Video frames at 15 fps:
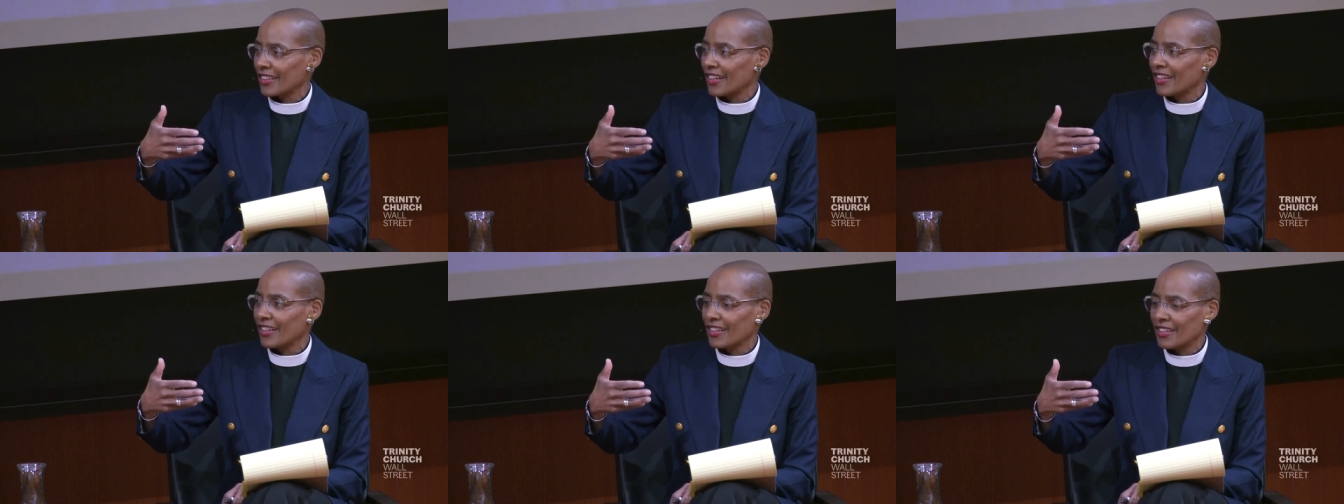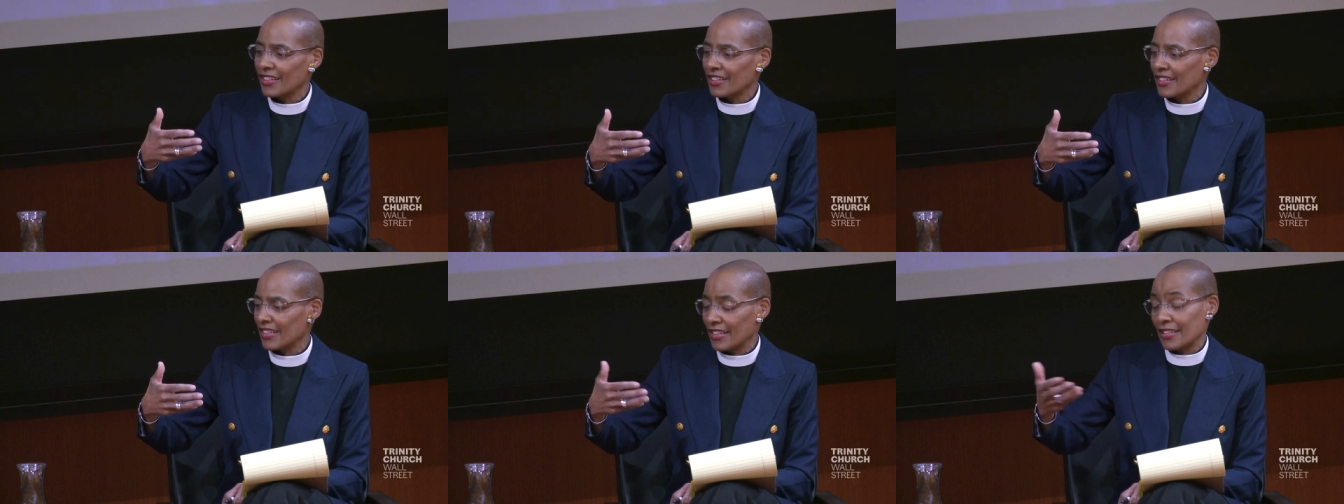
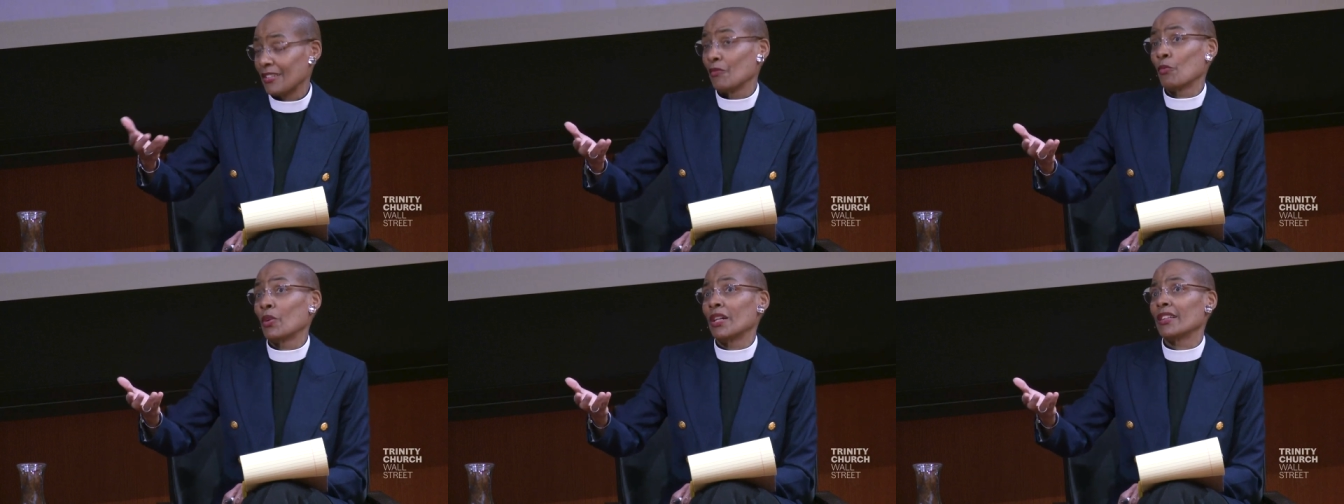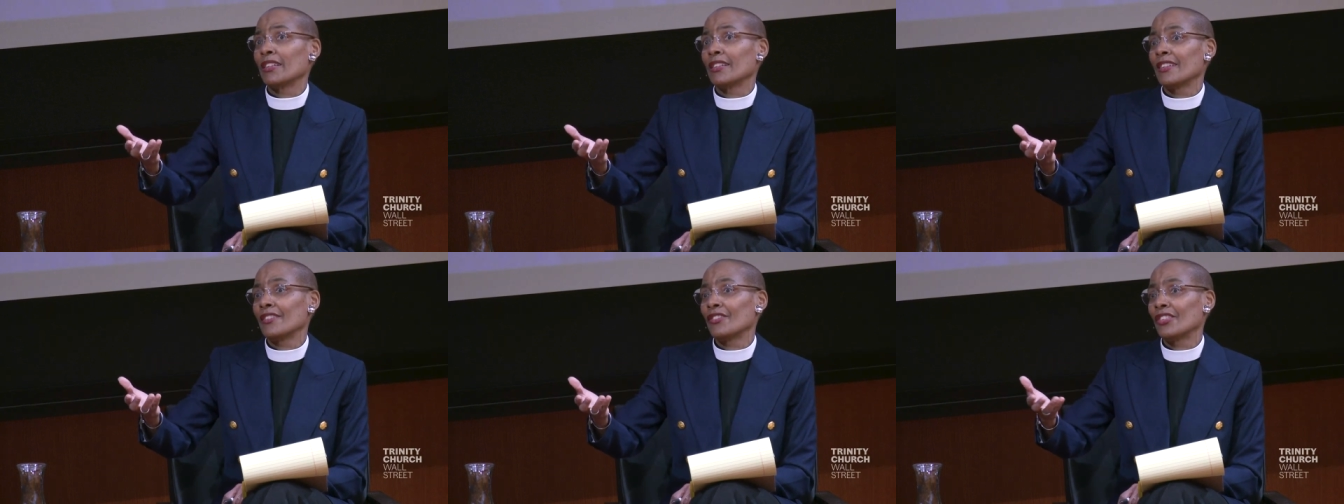uh, and well, and
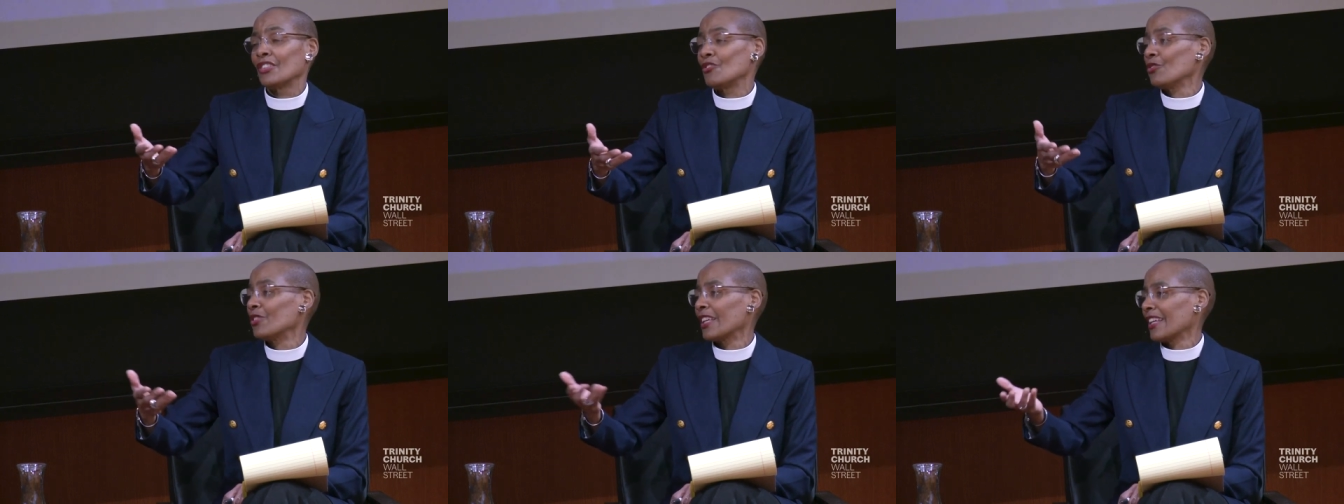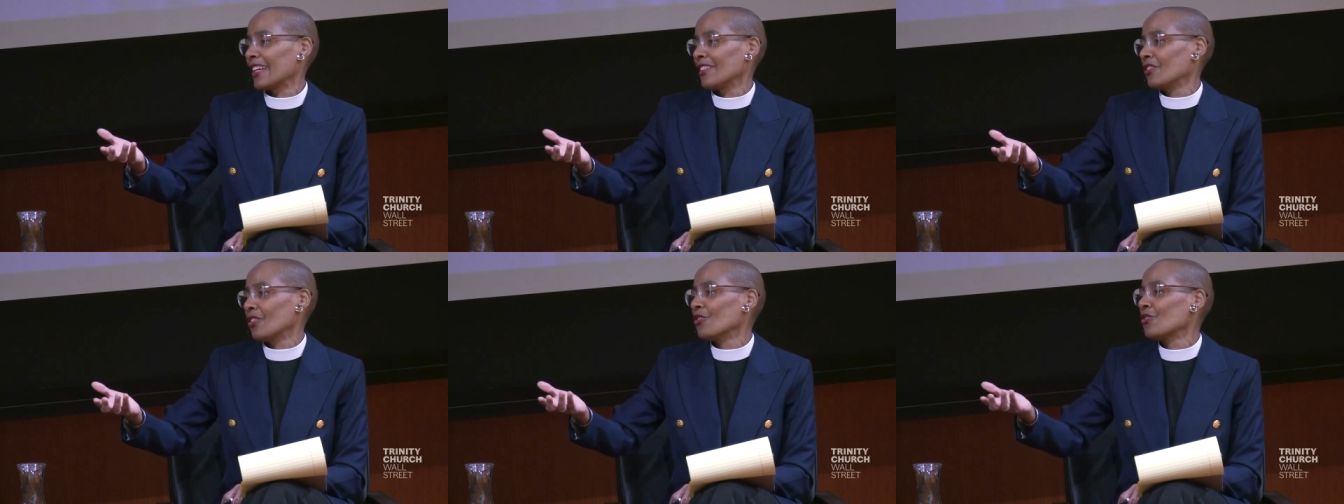it said, you can't,
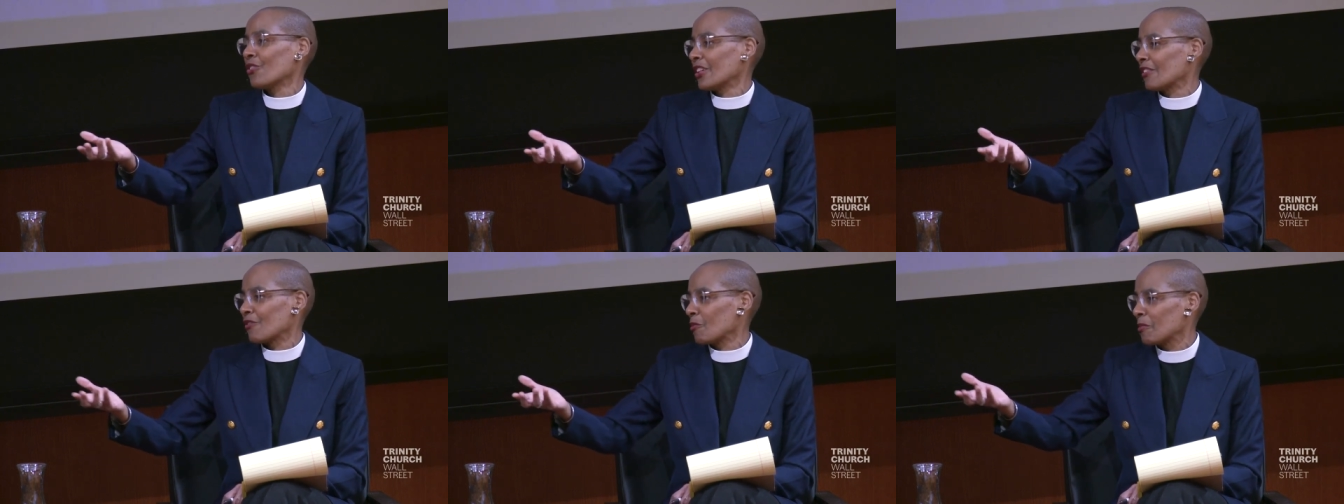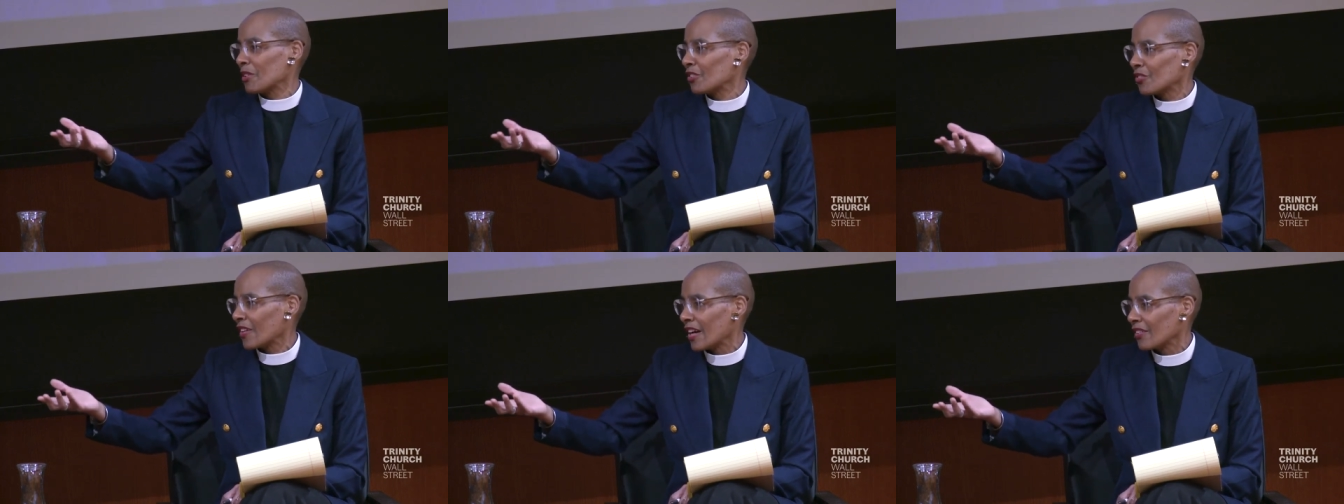don't drink from this
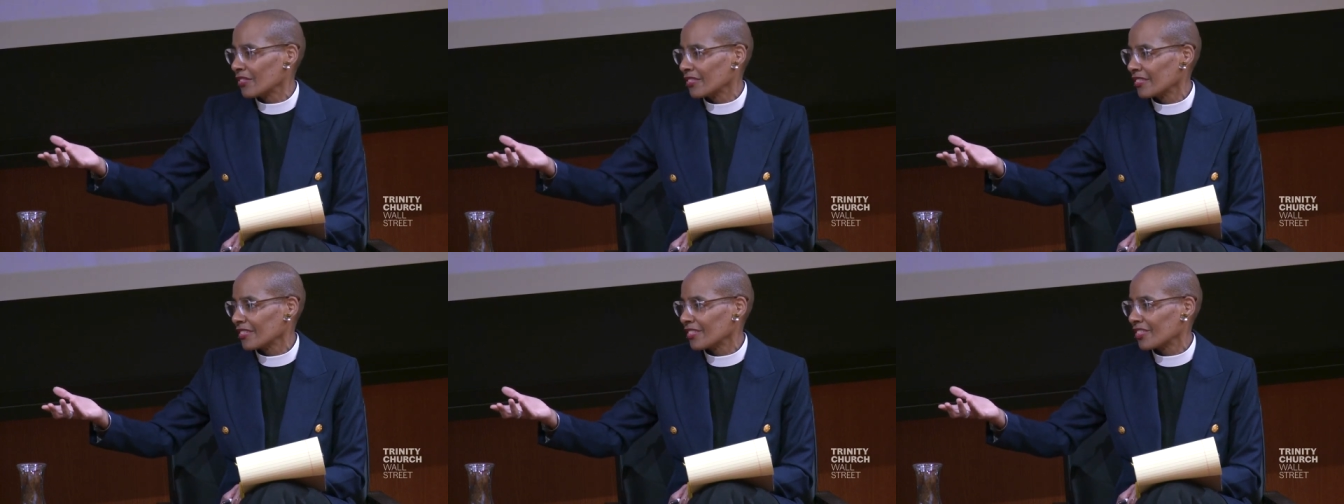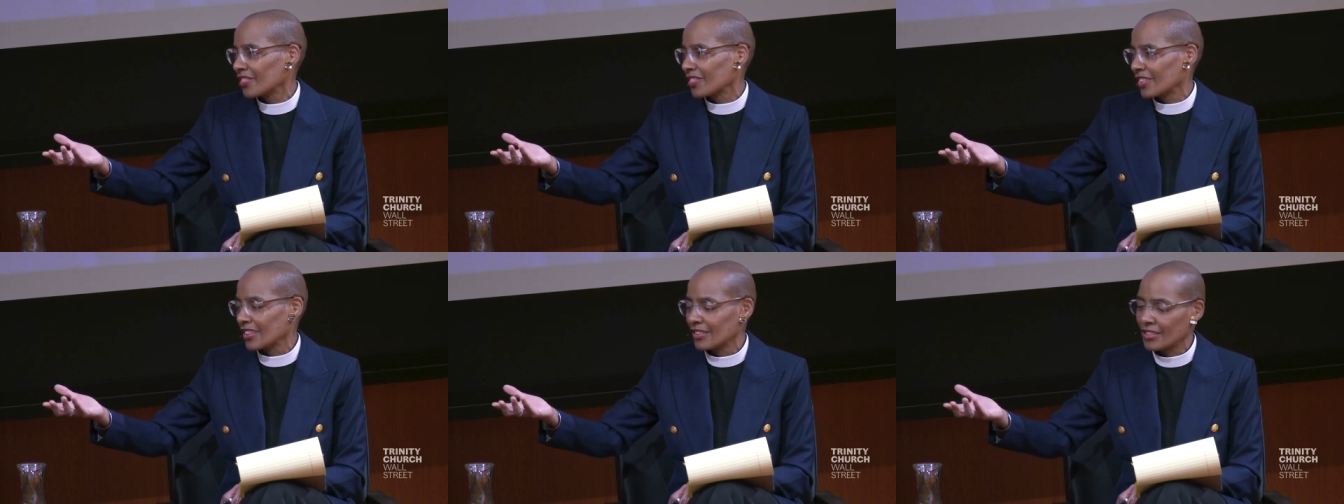fountain, it's
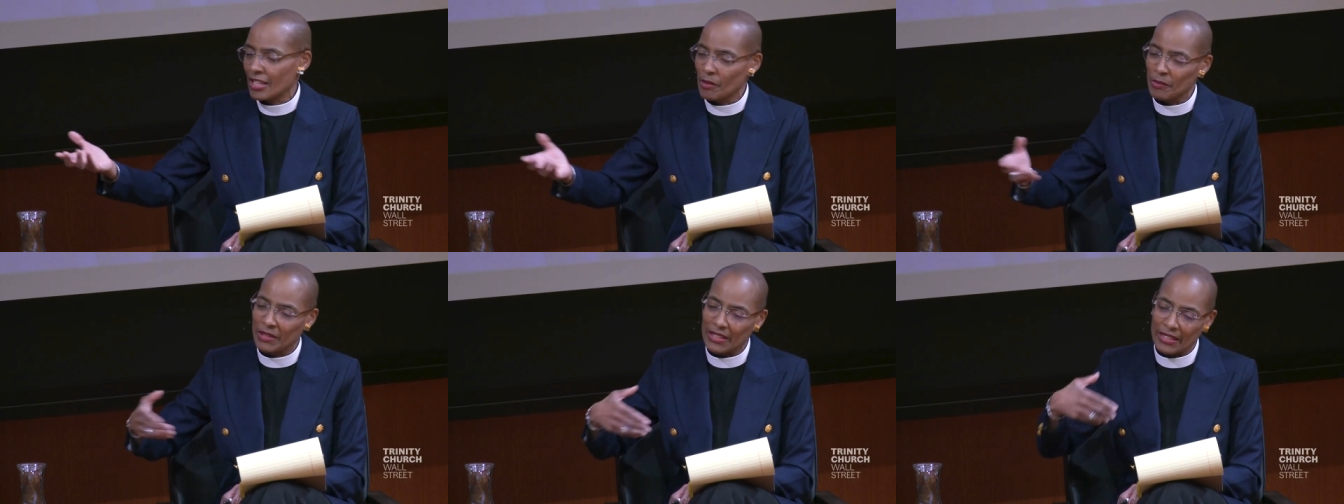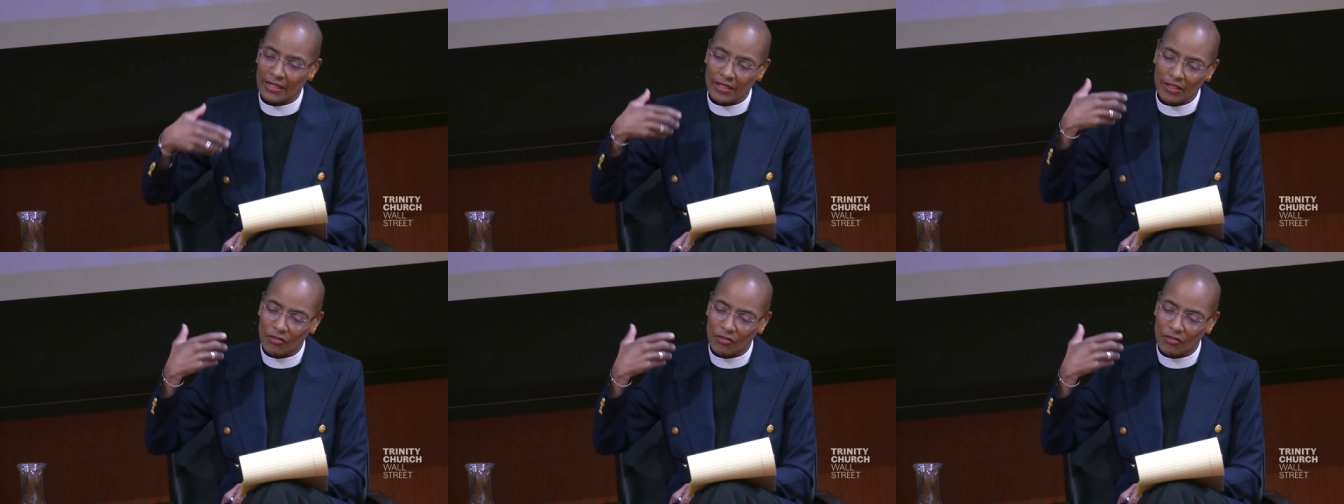contaminated.